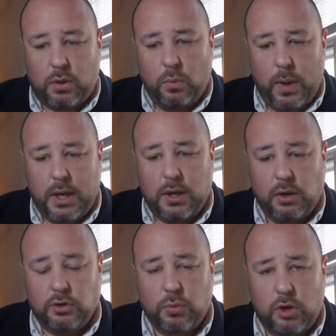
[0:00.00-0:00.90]
When
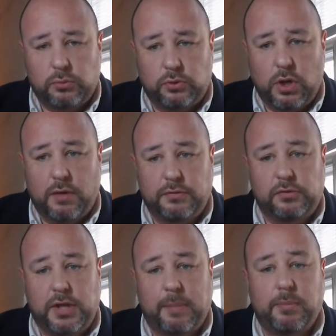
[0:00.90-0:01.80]
Unc DeRoss was in office,
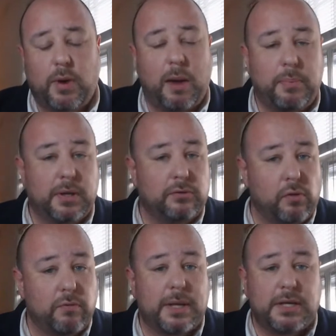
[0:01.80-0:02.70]
the Tabor property is
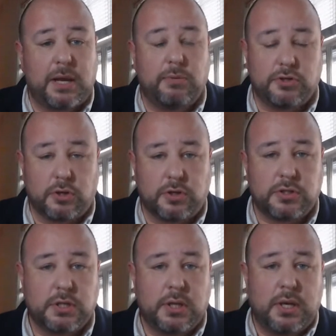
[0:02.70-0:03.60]
over by Tabor
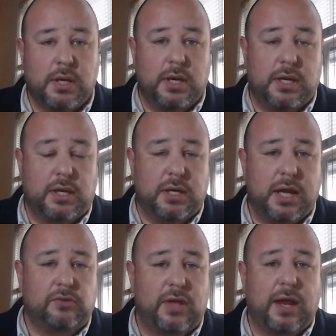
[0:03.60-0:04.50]
Church, and it
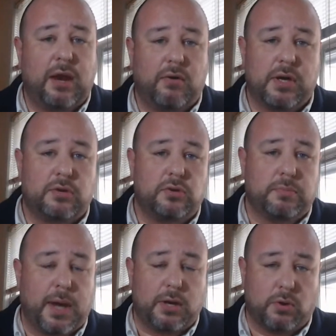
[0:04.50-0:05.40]
connects that area to
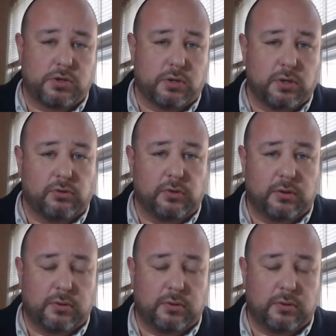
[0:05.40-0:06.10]
Pine Orchard. It's